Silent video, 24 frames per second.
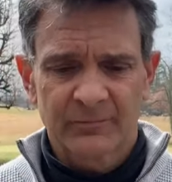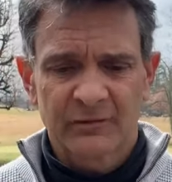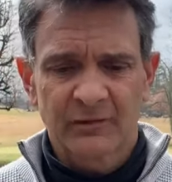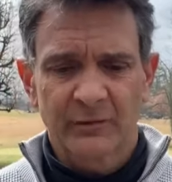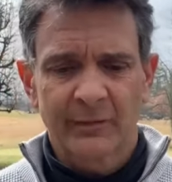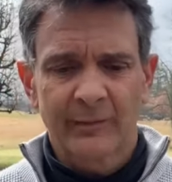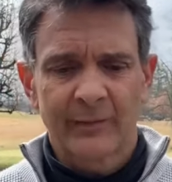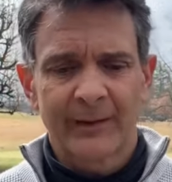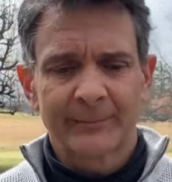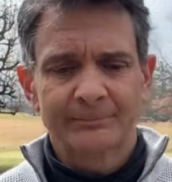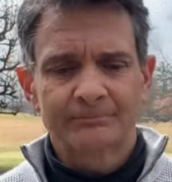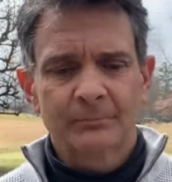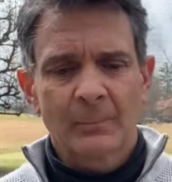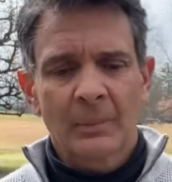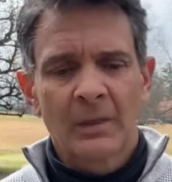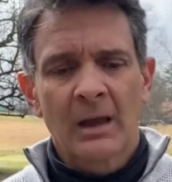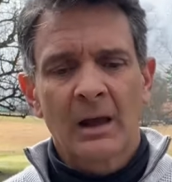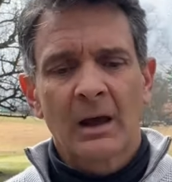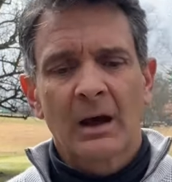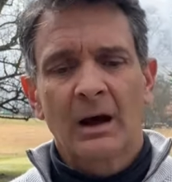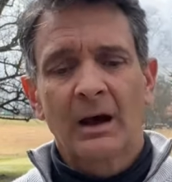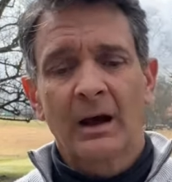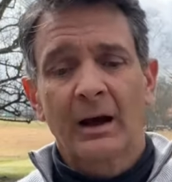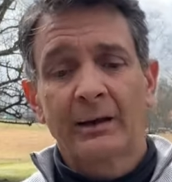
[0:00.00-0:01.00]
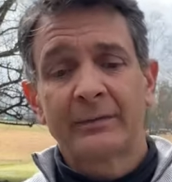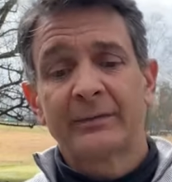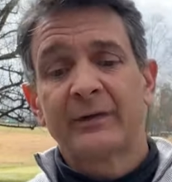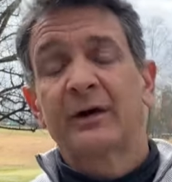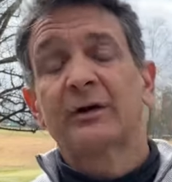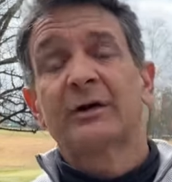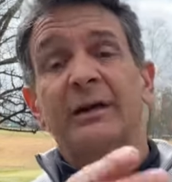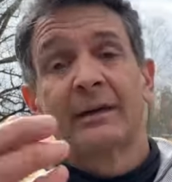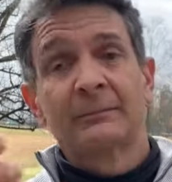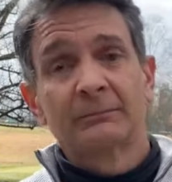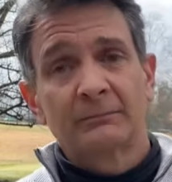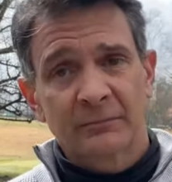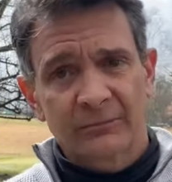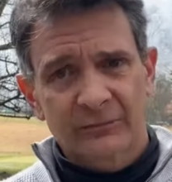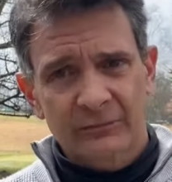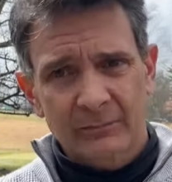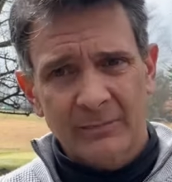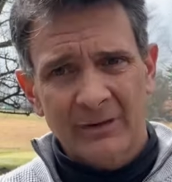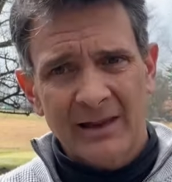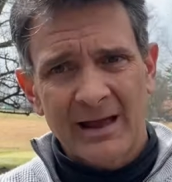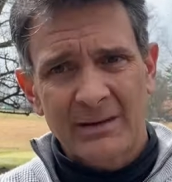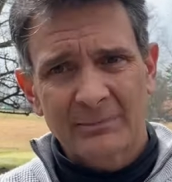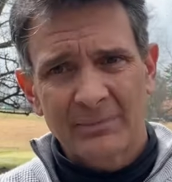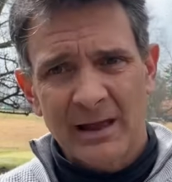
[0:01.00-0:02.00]
So anyway, uh, there again,
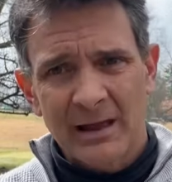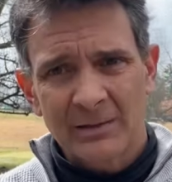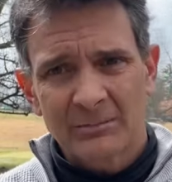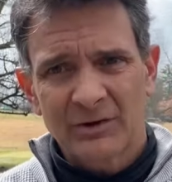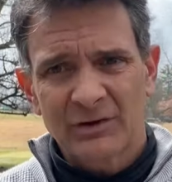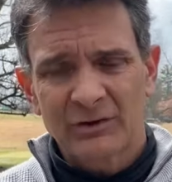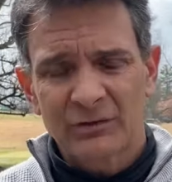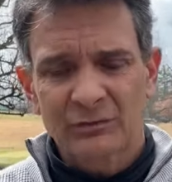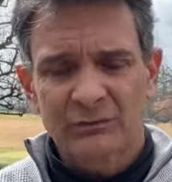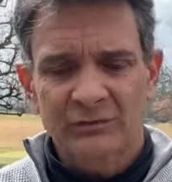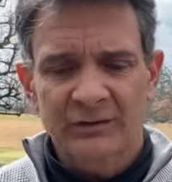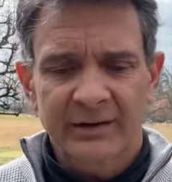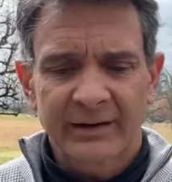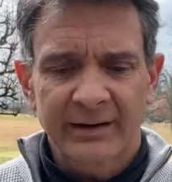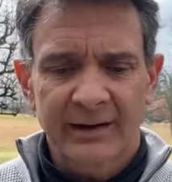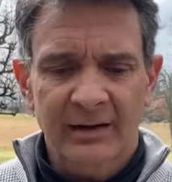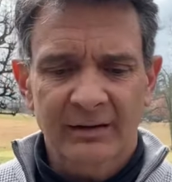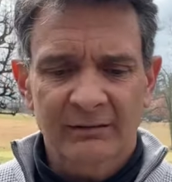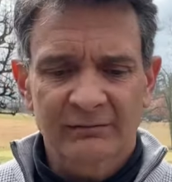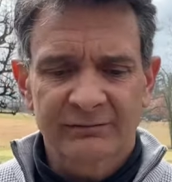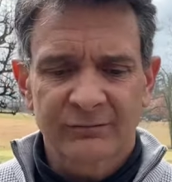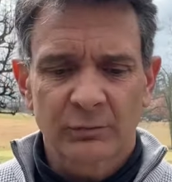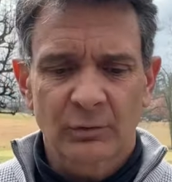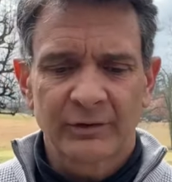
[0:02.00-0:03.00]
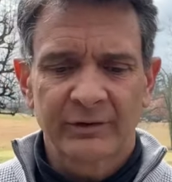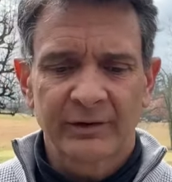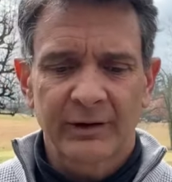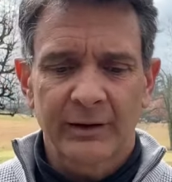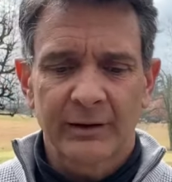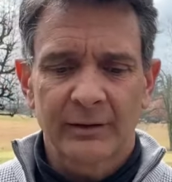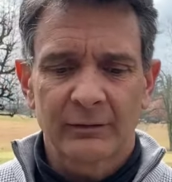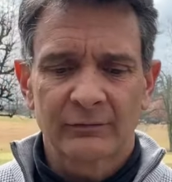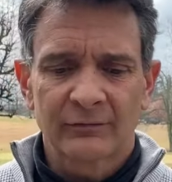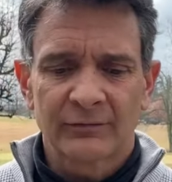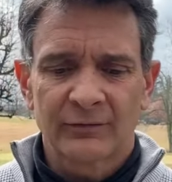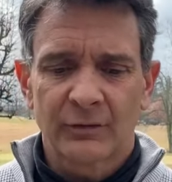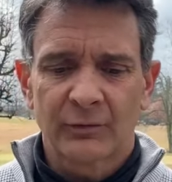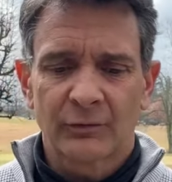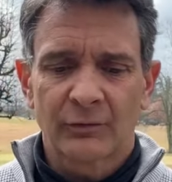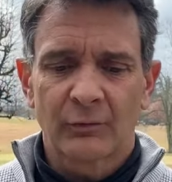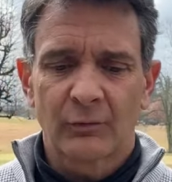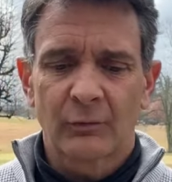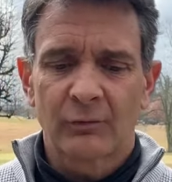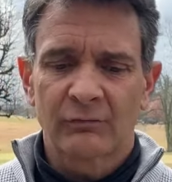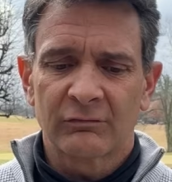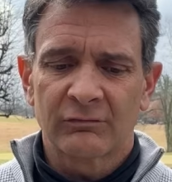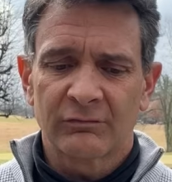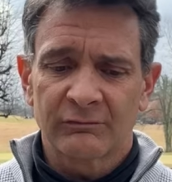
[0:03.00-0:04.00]
Sublime can't be used in California, Arizona,
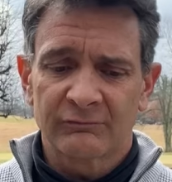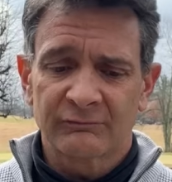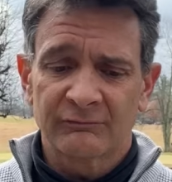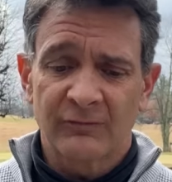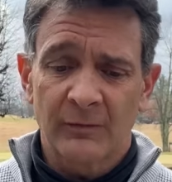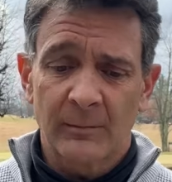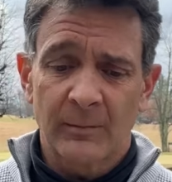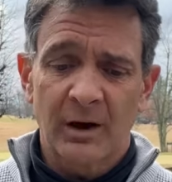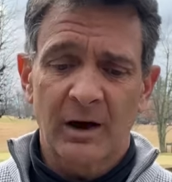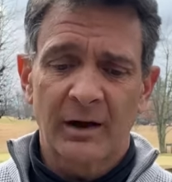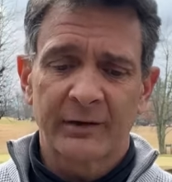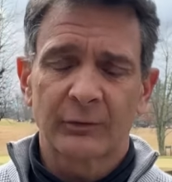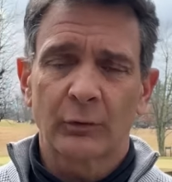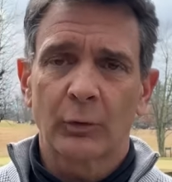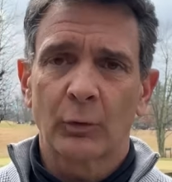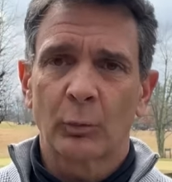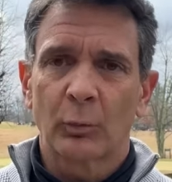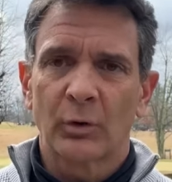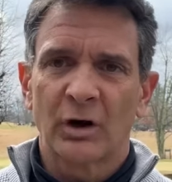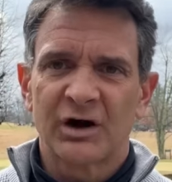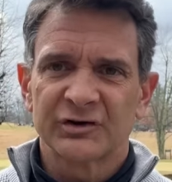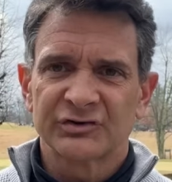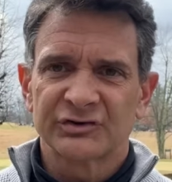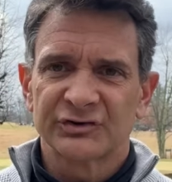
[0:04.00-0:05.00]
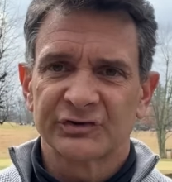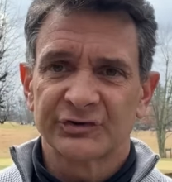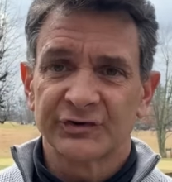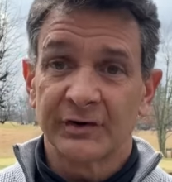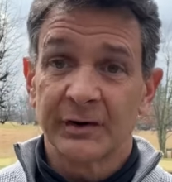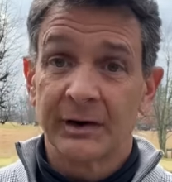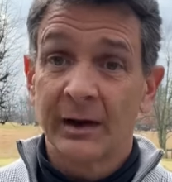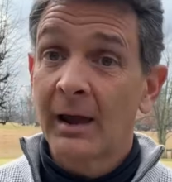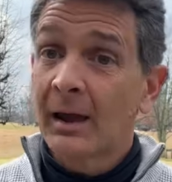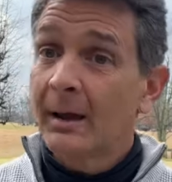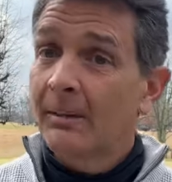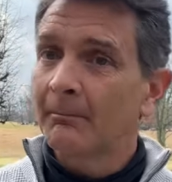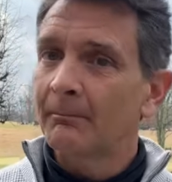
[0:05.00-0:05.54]
or Vermont or Washington.